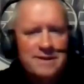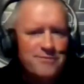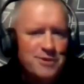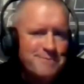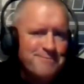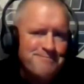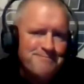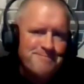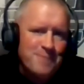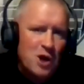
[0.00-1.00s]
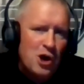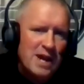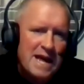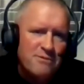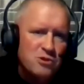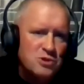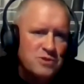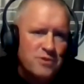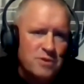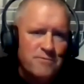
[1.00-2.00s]
from all levels,
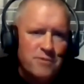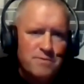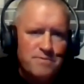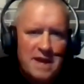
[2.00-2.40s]
from